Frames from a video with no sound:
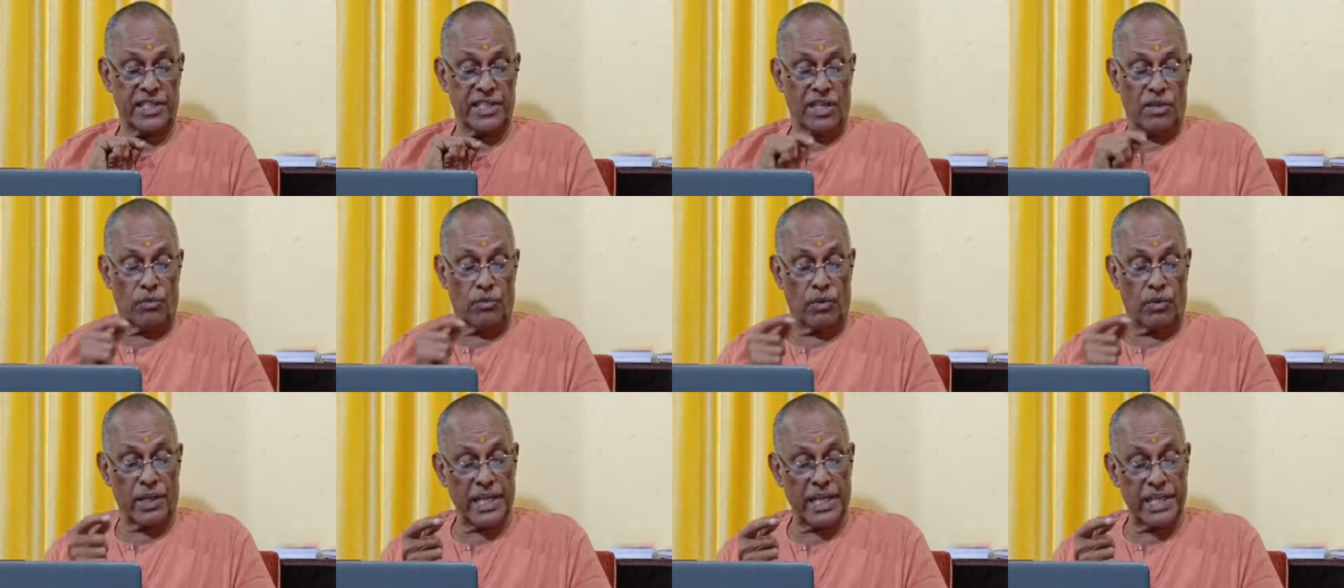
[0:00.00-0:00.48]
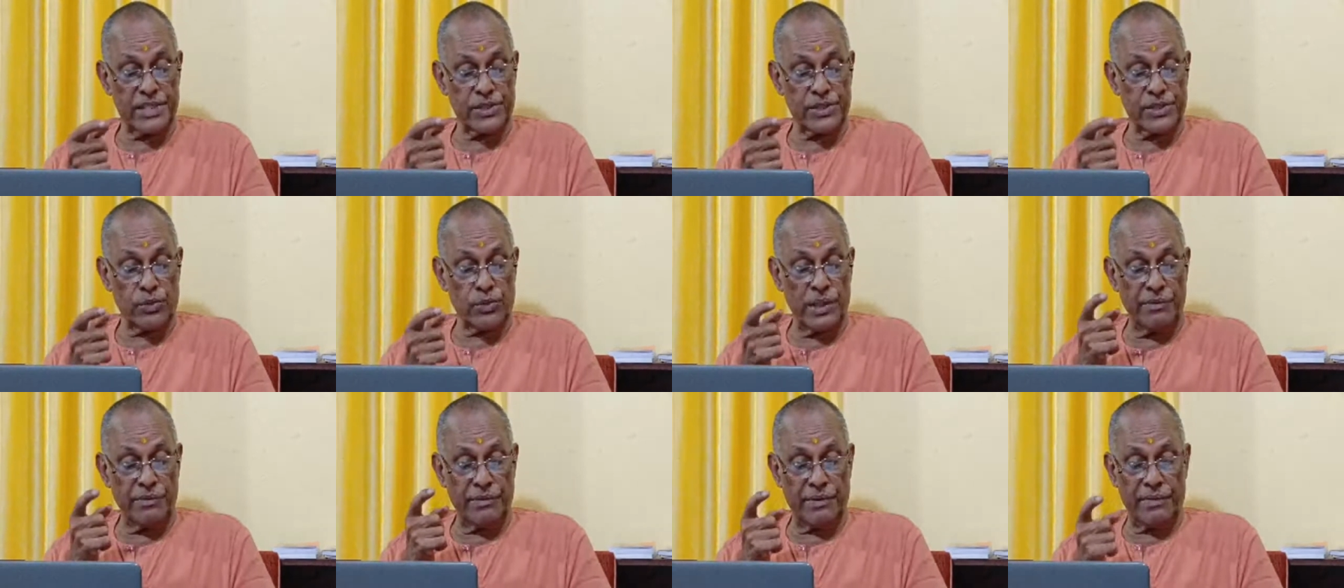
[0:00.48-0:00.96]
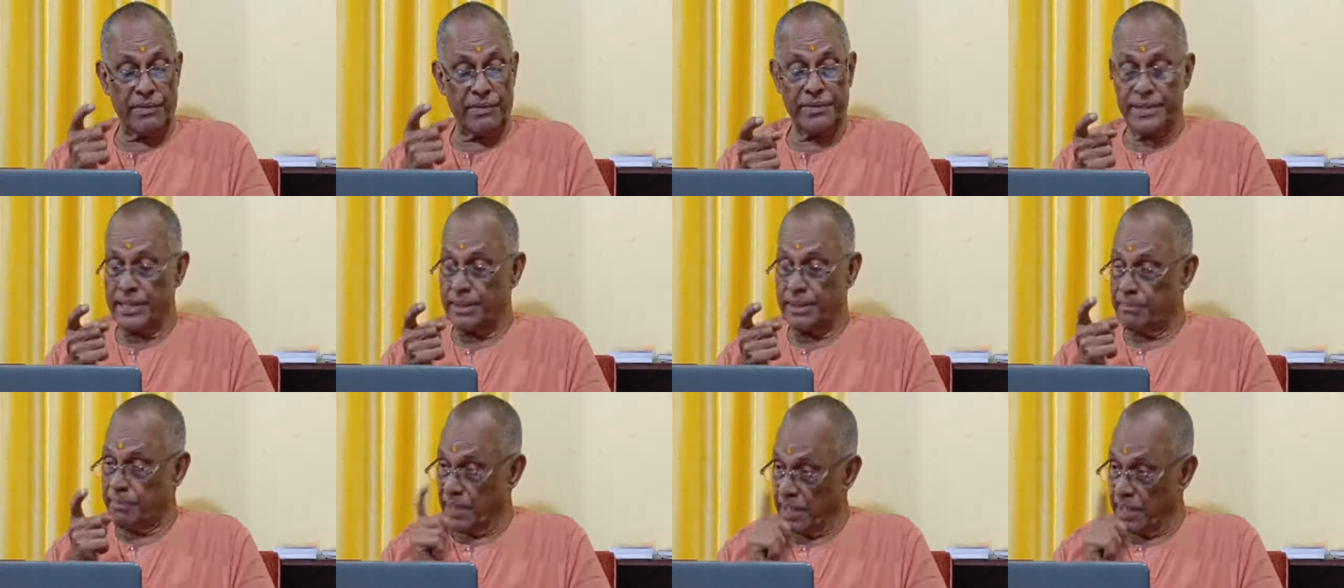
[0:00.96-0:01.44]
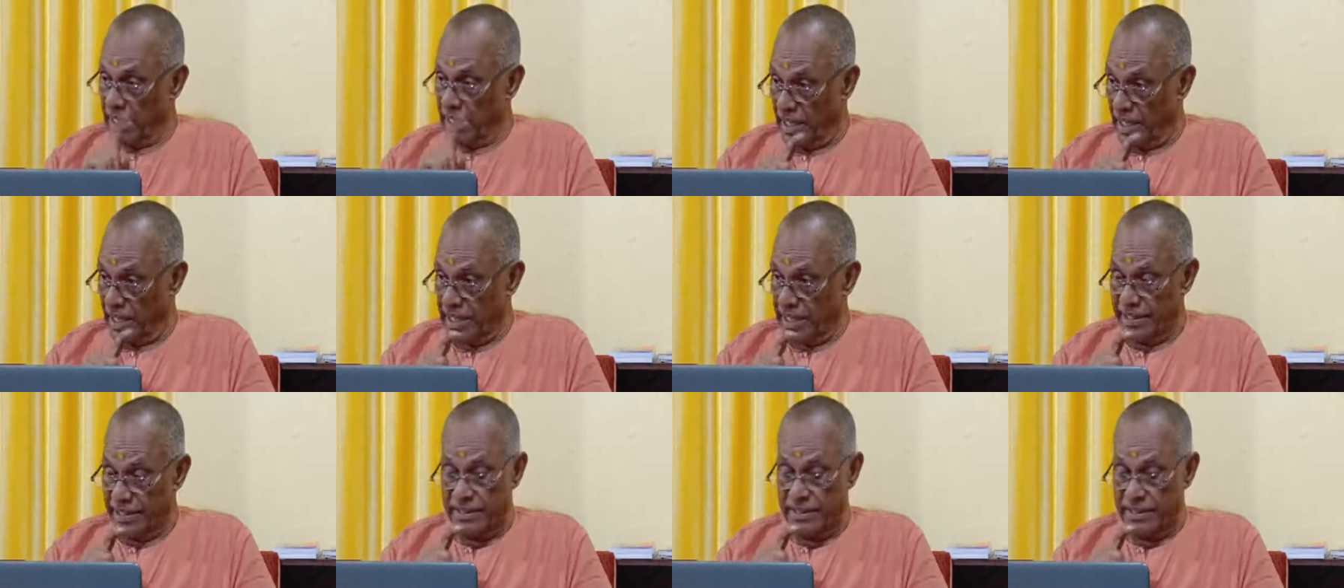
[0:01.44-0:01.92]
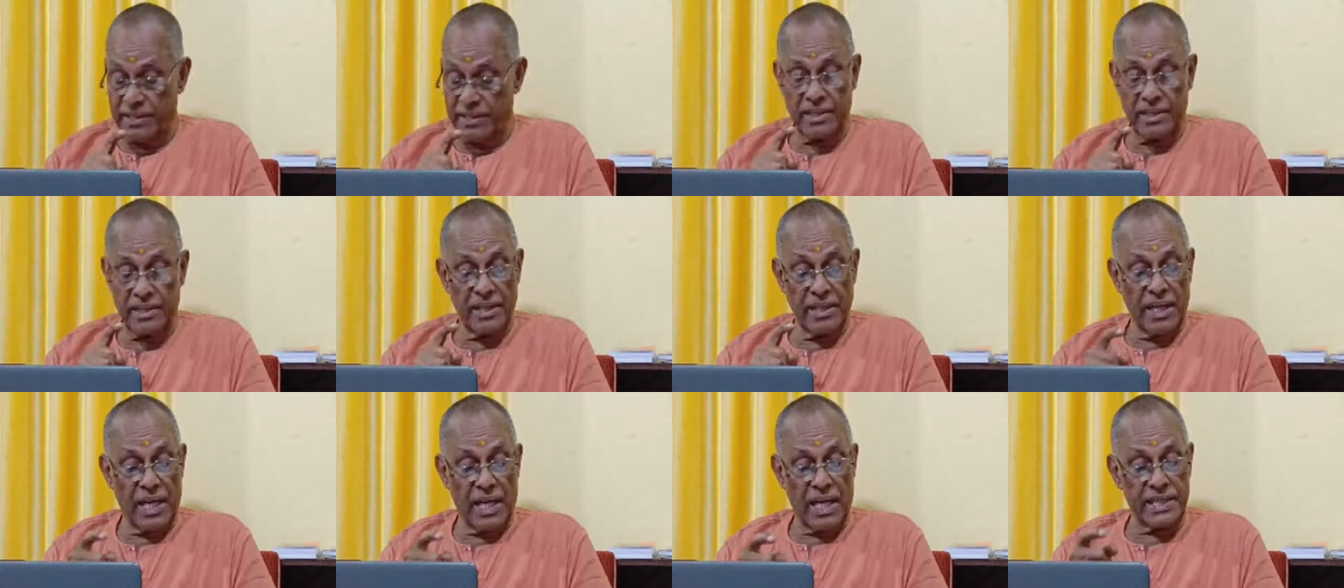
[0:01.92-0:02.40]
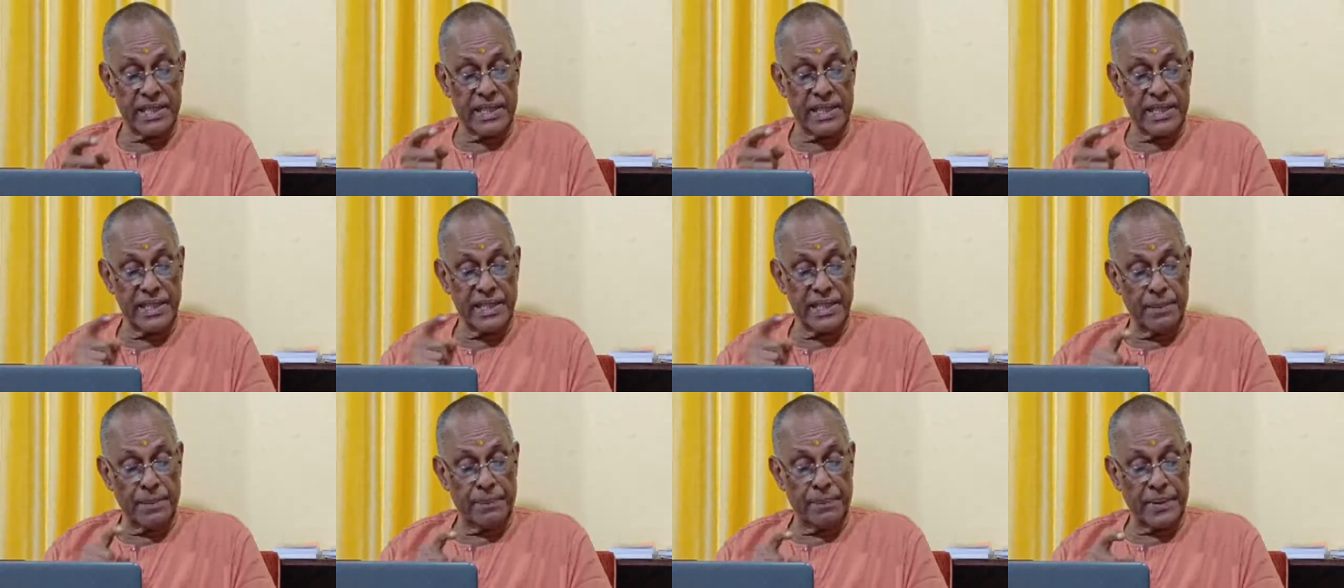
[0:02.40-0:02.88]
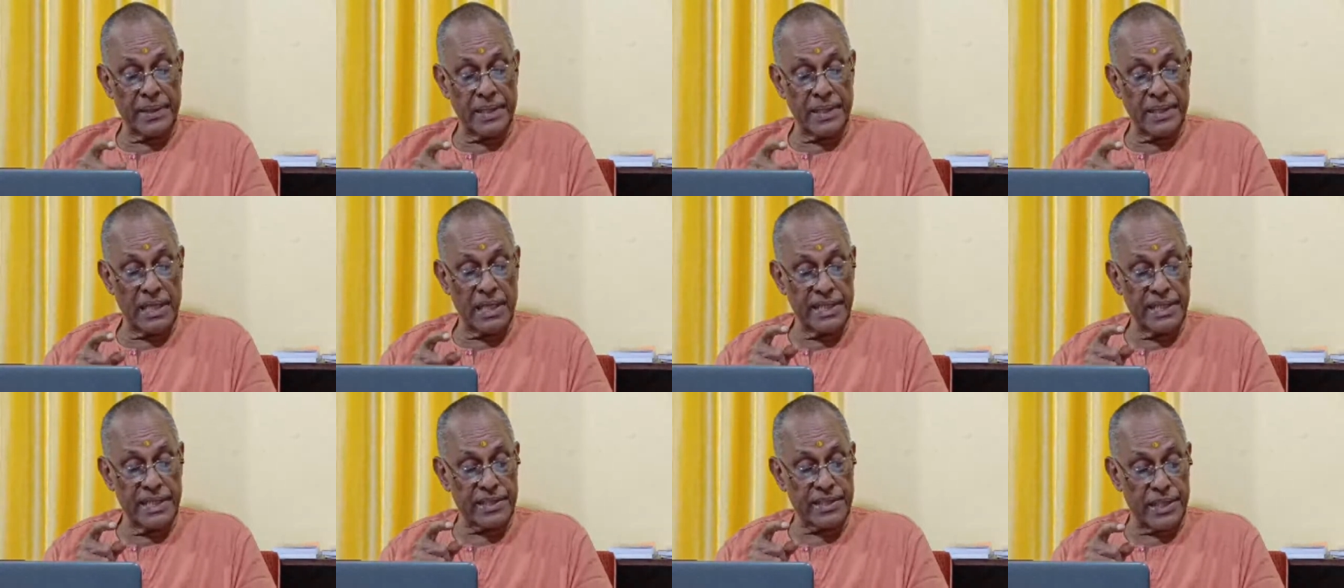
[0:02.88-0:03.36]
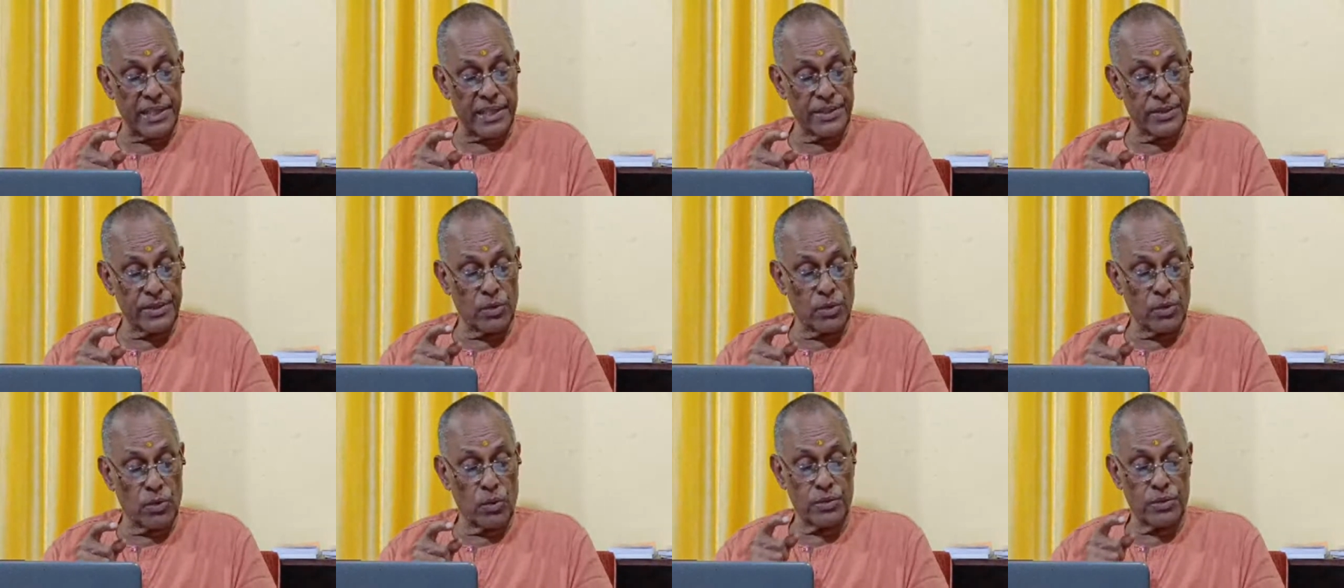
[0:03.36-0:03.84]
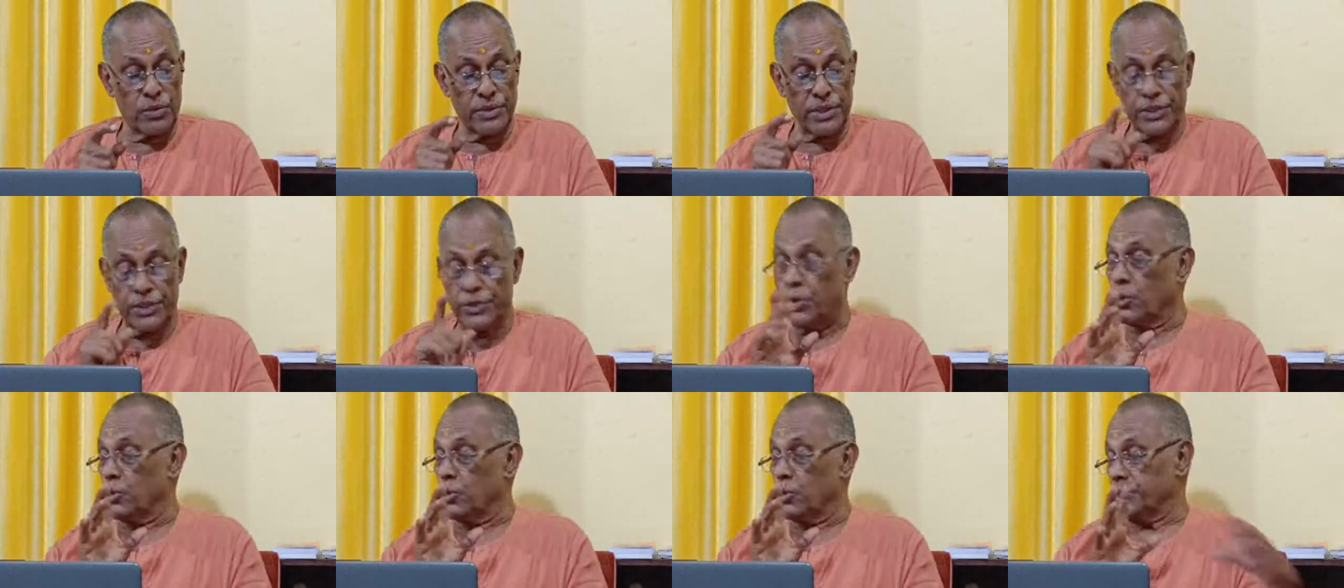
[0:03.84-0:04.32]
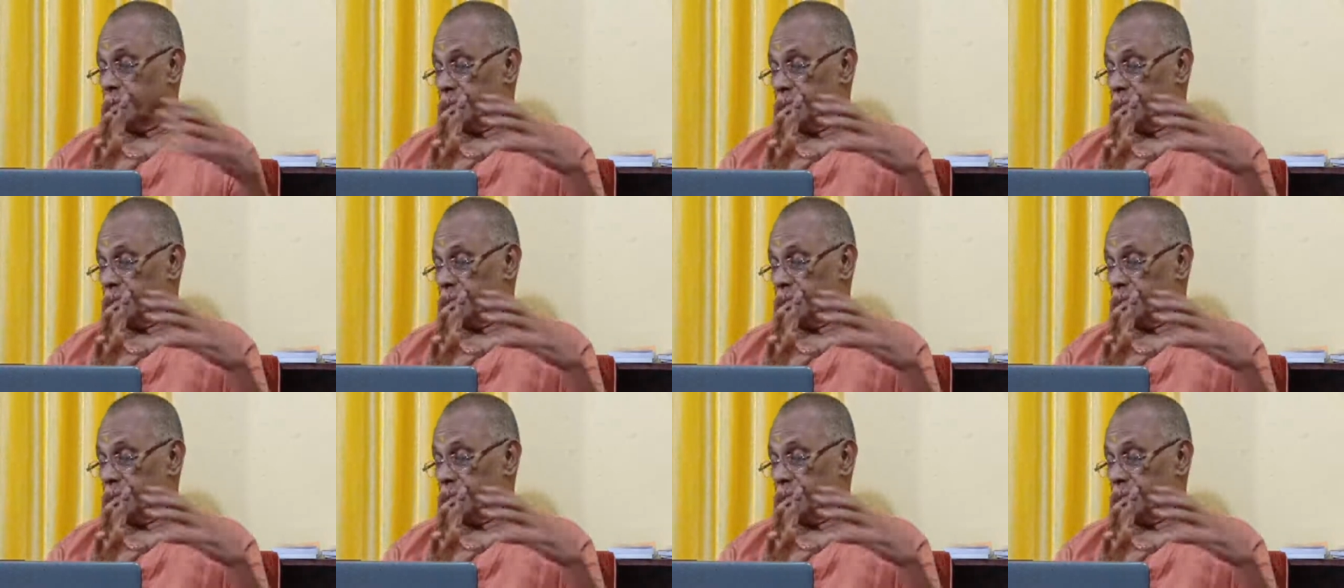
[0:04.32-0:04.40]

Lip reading: one has to leave everything behind and independently try to go to the source.